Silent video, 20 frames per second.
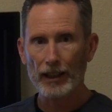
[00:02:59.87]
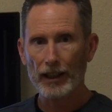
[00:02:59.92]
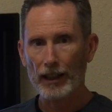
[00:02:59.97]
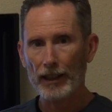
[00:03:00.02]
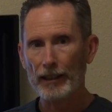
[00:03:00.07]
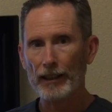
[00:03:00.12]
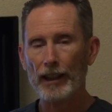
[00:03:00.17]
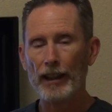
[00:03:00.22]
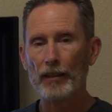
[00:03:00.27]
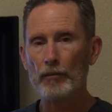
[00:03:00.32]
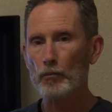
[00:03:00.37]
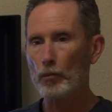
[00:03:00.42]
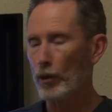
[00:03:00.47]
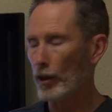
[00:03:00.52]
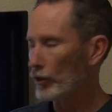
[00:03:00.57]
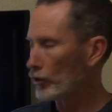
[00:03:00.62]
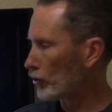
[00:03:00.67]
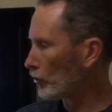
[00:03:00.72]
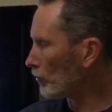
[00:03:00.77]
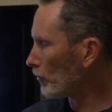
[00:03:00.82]
And then
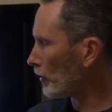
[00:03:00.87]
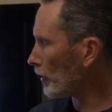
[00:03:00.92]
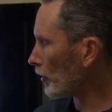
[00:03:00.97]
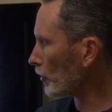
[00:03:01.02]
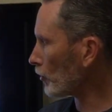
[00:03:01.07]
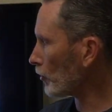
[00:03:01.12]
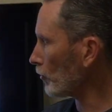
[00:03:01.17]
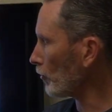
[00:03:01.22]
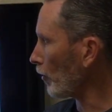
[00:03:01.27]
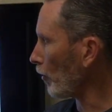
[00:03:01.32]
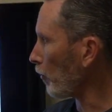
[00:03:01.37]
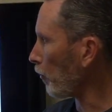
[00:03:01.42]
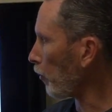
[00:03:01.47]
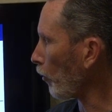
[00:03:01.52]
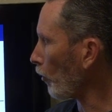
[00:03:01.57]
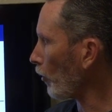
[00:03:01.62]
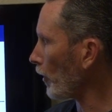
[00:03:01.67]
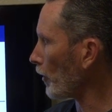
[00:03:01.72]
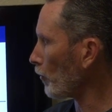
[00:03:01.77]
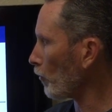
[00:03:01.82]
once you get to
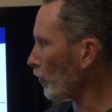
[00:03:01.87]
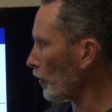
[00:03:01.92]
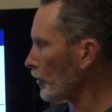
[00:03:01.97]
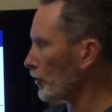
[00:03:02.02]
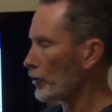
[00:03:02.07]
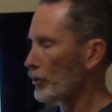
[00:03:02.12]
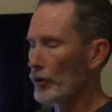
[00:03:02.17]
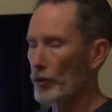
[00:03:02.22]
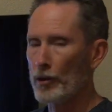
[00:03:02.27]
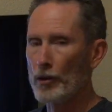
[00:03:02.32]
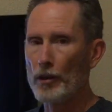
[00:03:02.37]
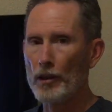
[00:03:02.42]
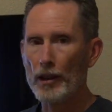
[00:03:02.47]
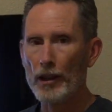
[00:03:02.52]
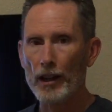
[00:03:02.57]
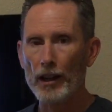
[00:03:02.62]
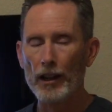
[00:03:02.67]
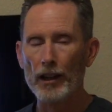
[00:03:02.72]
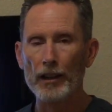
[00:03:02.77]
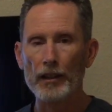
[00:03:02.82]
point where you're
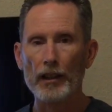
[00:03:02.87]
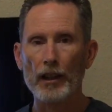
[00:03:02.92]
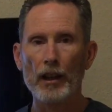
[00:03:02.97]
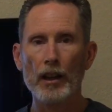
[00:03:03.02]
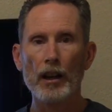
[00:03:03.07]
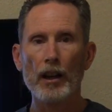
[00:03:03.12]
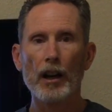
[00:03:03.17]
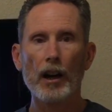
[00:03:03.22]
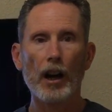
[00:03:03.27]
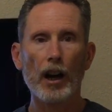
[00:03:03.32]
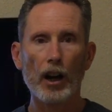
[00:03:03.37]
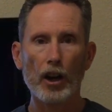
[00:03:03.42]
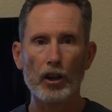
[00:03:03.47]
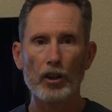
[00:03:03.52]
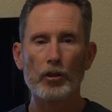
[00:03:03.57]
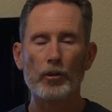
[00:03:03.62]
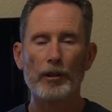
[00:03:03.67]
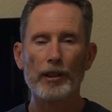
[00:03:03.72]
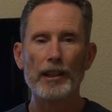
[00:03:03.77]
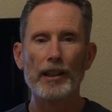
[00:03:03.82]
not
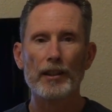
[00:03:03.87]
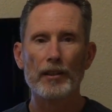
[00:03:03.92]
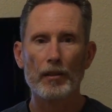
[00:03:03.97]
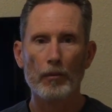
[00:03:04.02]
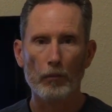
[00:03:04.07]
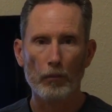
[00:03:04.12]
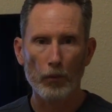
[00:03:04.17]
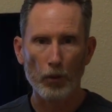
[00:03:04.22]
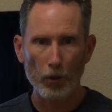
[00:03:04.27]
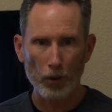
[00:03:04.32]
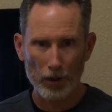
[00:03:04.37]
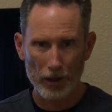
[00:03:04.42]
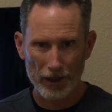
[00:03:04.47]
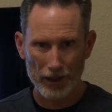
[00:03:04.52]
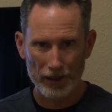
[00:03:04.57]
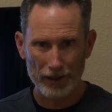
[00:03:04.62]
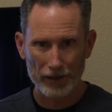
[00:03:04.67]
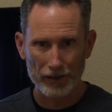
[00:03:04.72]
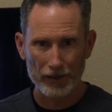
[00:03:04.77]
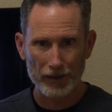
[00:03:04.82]
hungry in the
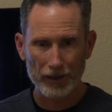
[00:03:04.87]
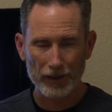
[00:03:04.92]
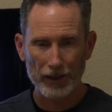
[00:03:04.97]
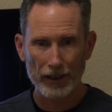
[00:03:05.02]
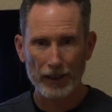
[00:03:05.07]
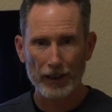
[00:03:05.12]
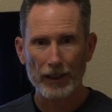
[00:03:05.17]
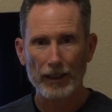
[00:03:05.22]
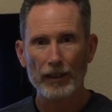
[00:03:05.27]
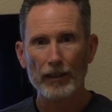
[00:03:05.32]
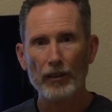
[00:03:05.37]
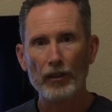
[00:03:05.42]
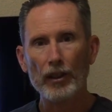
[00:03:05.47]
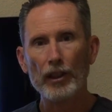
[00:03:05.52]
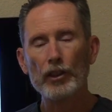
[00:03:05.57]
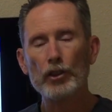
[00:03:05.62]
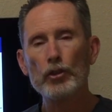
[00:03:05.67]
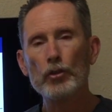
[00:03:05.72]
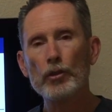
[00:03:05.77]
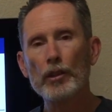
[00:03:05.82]
mornings,
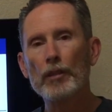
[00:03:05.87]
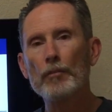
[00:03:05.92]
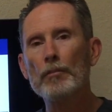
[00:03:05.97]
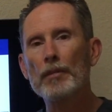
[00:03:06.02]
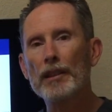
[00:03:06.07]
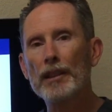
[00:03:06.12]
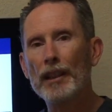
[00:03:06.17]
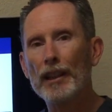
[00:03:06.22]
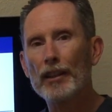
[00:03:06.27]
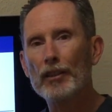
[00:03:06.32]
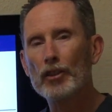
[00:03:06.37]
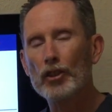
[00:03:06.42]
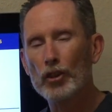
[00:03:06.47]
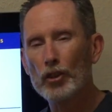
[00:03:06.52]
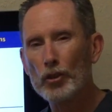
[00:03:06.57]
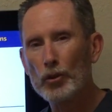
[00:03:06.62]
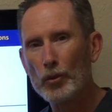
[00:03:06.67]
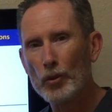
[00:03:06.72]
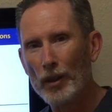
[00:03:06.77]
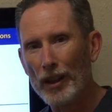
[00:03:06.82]
then you can begin to
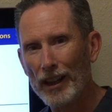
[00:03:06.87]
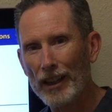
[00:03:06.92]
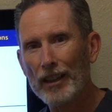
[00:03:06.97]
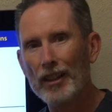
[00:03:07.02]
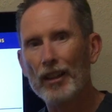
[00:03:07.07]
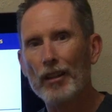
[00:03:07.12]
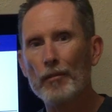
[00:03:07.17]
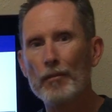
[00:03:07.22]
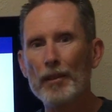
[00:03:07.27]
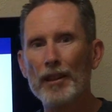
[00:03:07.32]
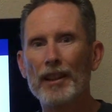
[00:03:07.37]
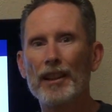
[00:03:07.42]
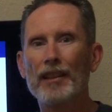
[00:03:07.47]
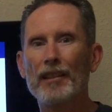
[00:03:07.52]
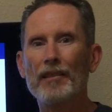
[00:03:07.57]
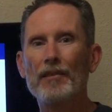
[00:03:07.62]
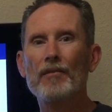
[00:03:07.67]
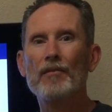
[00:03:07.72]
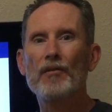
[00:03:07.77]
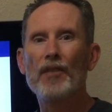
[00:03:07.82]
do
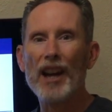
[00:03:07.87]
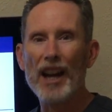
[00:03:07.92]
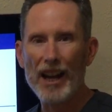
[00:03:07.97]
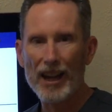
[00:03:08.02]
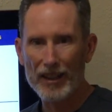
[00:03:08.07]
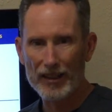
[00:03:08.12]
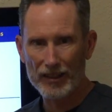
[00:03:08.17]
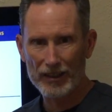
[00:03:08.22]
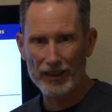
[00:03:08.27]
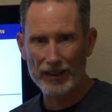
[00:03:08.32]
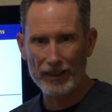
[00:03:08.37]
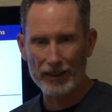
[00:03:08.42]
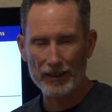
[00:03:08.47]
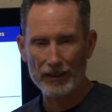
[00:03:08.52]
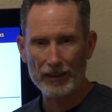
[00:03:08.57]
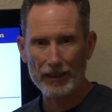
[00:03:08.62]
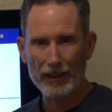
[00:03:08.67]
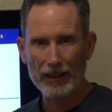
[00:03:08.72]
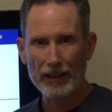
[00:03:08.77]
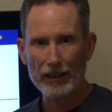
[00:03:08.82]
intermittent fasting,
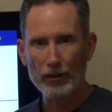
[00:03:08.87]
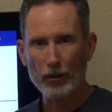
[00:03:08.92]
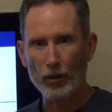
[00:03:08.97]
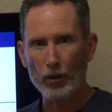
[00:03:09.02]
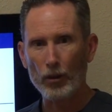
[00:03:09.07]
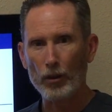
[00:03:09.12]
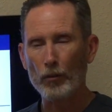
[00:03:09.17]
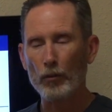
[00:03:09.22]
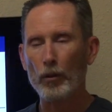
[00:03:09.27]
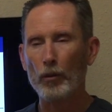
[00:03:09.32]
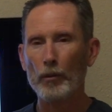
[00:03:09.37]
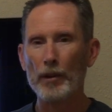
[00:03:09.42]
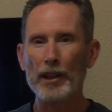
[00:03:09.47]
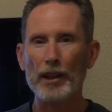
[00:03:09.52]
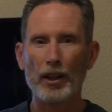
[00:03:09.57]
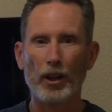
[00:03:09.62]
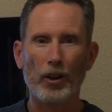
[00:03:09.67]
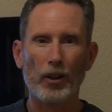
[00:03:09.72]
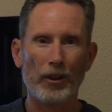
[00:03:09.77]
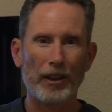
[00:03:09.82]
or what we
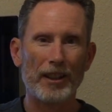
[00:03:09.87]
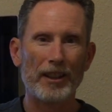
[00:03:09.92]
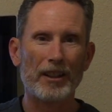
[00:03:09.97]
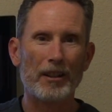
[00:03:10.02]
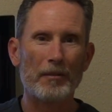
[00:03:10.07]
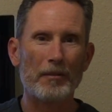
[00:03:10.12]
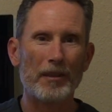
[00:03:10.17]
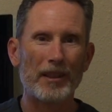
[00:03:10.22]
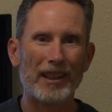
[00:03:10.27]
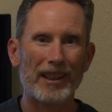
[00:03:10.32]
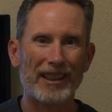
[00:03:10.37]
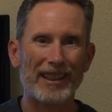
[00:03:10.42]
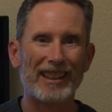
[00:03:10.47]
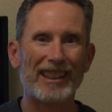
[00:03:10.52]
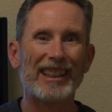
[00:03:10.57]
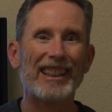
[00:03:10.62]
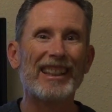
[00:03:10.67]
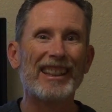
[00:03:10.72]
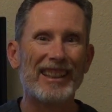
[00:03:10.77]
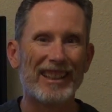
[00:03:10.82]
call intermittent
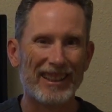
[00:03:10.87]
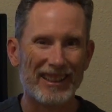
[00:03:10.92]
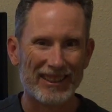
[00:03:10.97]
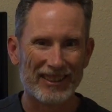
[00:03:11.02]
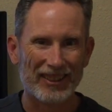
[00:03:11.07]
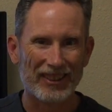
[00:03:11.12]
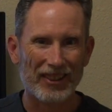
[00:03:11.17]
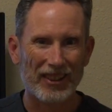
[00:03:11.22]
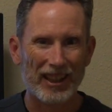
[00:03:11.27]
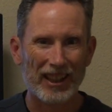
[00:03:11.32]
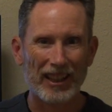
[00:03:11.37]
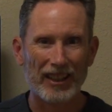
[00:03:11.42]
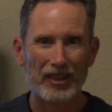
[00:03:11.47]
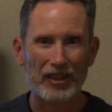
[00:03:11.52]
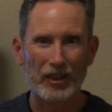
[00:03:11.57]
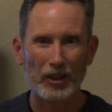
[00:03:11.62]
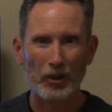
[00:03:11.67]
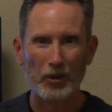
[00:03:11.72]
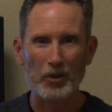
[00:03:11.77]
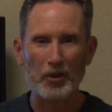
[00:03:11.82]
eating. Okay,
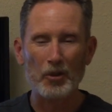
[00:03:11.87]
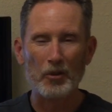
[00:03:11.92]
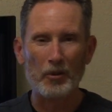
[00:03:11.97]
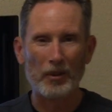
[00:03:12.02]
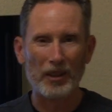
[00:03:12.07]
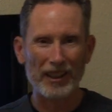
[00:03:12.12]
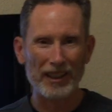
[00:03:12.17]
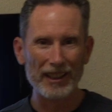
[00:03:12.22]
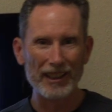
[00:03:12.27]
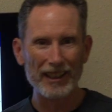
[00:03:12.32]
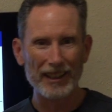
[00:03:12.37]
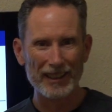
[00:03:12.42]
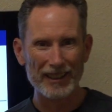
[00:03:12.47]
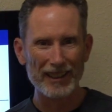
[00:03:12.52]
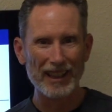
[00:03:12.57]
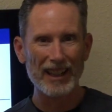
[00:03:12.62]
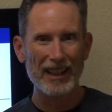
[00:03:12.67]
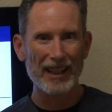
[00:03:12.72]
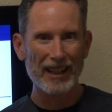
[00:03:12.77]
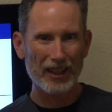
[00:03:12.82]
so you
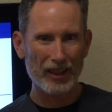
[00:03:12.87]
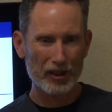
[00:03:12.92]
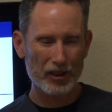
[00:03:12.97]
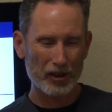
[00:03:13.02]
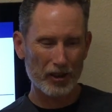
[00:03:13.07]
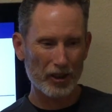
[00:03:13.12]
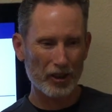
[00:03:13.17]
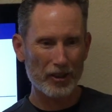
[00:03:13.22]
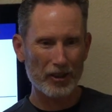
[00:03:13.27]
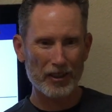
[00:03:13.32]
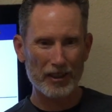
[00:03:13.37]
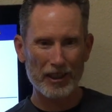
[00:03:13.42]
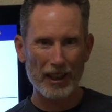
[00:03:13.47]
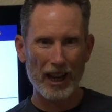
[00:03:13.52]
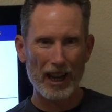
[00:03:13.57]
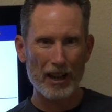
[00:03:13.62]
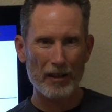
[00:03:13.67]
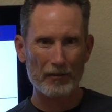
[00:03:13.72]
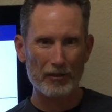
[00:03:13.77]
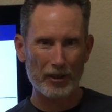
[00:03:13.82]
eat certain
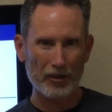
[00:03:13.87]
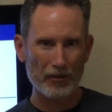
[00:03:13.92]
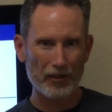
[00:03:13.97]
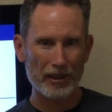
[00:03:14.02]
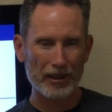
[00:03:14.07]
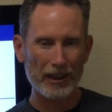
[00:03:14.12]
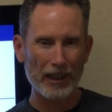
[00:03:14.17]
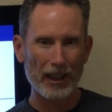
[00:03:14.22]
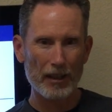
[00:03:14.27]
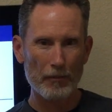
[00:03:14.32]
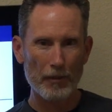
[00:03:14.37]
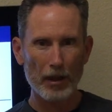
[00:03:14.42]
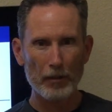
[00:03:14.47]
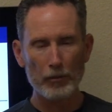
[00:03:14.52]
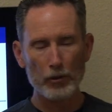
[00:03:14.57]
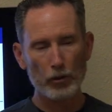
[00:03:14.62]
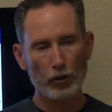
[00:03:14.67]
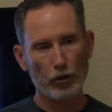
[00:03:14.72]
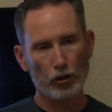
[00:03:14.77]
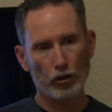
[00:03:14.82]
times of the day.
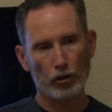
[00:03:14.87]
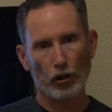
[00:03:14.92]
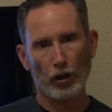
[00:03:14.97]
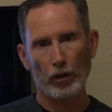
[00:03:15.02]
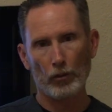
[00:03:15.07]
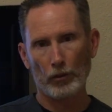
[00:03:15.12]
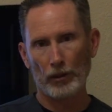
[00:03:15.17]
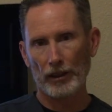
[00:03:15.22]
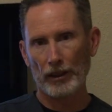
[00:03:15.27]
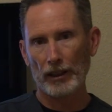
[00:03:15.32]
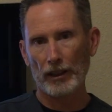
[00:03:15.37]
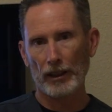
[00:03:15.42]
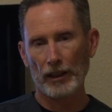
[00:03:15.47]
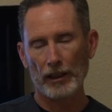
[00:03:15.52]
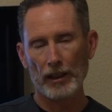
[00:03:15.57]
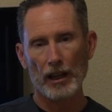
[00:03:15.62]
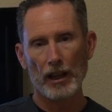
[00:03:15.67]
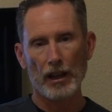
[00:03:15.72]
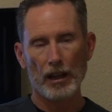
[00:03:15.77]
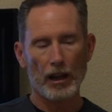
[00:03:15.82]
Maybe you start with
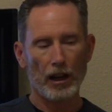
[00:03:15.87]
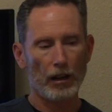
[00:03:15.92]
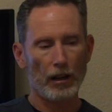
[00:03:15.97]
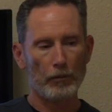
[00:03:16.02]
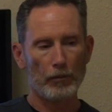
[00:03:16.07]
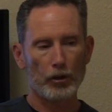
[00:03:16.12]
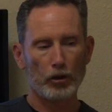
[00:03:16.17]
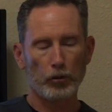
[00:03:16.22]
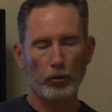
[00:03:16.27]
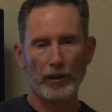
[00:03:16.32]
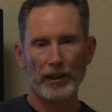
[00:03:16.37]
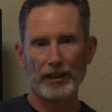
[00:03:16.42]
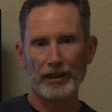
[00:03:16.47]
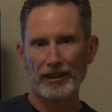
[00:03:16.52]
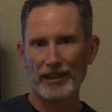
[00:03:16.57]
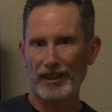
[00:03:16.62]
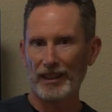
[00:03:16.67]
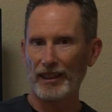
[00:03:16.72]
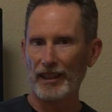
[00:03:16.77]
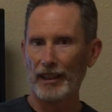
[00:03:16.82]
eating
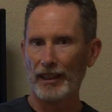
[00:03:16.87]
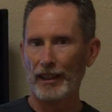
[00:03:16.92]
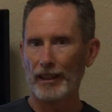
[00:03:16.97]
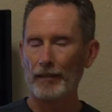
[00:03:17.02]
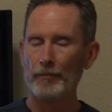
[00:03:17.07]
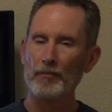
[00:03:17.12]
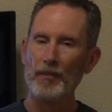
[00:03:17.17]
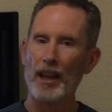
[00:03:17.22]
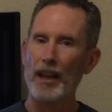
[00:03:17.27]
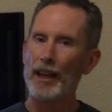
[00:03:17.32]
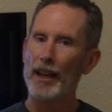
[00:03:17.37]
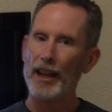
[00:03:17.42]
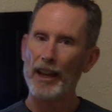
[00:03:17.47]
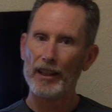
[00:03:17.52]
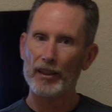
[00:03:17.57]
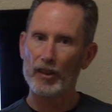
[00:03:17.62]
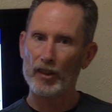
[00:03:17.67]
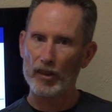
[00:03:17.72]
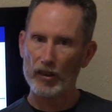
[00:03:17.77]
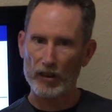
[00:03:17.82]
between 10
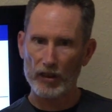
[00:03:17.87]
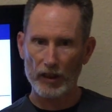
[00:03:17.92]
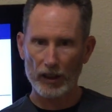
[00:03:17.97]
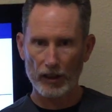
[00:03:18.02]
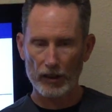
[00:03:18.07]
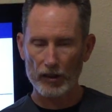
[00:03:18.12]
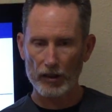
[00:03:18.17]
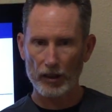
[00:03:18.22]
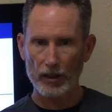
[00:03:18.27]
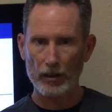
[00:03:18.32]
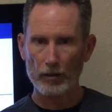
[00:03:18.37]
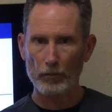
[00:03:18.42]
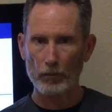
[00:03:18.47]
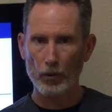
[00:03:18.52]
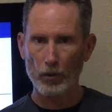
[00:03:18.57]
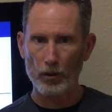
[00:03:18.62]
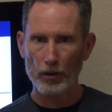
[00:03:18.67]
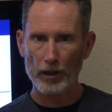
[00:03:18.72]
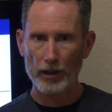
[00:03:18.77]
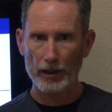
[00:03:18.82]
and 6 in the
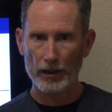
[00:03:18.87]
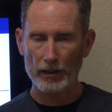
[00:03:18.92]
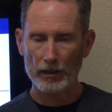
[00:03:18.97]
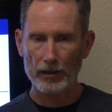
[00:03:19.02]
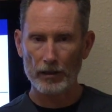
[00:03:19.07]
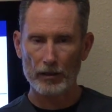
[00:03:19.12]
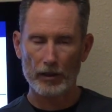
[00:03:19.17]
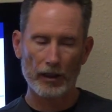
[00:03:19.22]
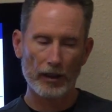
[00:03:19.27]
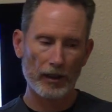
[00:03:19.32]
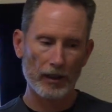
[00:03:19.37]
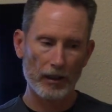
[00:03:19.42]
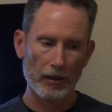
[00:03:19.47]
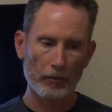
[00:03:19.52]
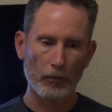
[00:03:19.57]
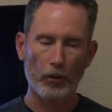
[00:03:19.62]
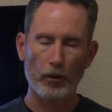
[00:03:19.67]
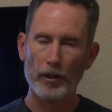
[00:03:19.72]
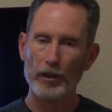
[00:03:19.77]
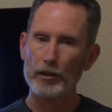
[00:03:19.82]
morning, 10 in
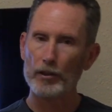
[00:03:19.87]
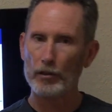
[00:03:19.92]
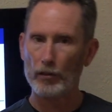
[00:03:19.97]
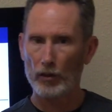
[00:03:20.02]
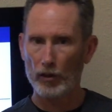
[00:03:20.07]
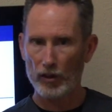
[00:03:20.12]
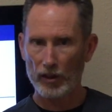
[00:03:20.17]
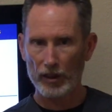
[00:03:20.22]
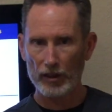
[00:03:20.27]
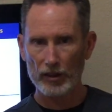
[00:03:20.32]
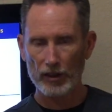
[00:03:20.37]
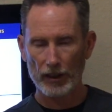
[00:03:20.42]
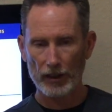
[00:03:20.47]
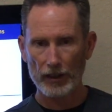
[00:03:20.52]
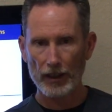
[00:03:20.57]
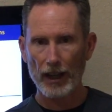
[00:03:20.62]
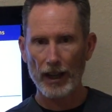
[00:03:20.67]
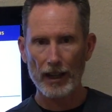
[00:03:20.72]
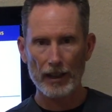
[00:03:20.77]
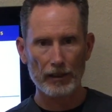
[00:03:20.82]
the morning till 6
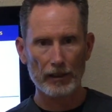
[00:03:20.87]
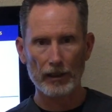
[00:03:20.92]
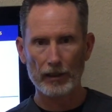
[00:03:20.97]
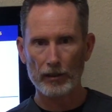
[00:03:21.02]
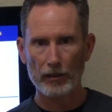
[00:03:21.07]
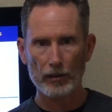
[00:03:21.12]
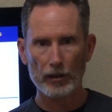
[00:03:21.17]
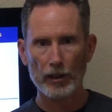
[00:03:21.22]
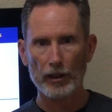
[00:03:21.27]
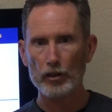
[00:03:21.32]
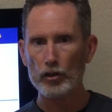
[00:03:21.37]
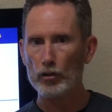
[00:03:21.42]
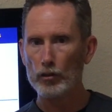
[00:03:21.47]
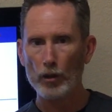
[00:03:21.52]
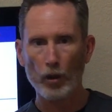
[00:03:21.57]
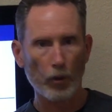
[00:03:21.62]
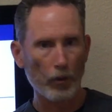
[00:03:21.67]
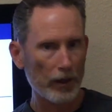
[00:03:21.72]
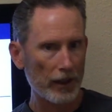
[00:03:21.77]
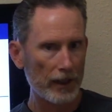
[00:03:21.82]
at night, and then you
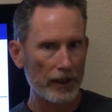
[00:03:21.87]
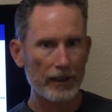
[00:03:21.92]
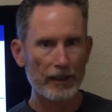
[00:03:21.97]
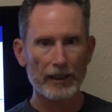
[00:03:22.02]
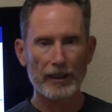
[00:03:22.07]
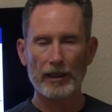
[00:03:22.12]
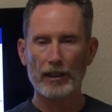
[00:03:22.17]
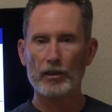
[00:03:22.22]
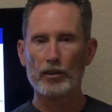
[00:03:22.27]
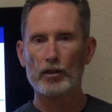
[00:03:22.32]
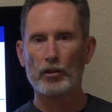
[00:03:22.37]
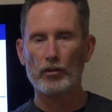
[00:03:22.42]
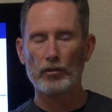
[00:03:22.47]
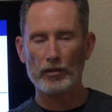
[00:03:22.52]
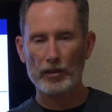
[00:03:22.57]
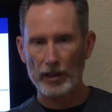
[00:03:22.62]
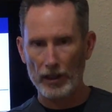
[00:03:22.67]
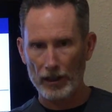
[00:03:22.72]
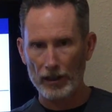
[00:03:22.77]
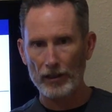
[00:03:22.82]
don't eat again till
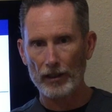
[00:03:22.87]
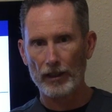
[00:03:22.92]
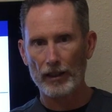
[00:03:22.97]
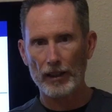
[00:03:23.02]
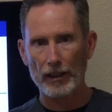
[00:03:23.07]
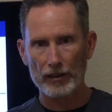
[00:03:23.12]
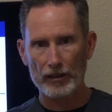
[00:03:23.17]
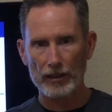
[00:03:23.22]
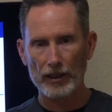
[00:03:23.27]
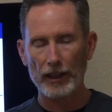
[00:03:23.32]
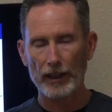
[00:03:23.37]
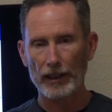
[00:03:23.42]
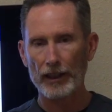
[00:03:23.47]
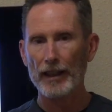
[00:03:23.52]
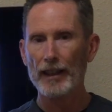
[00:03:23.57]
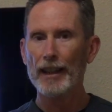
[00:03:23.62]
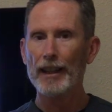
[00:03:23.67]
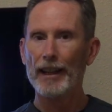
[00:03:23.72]
10 the next day.